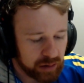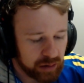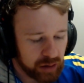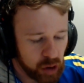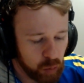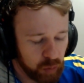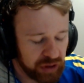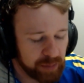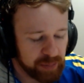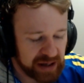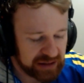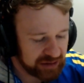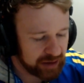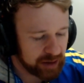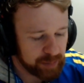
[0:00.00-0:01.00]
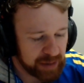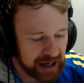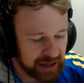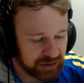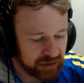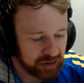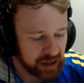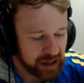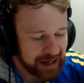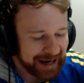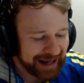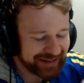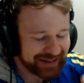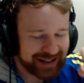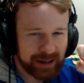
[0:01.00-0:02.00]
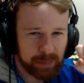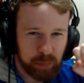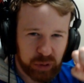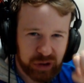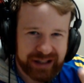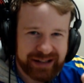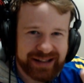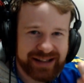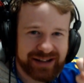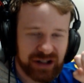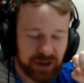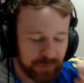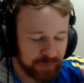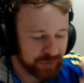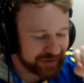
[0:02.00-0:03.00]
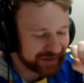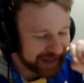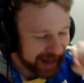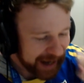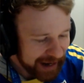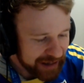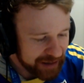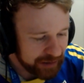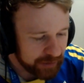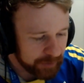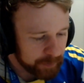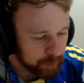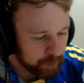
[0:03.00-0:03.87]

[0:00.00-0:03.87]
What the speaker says: with the best of the best. It's a completely different take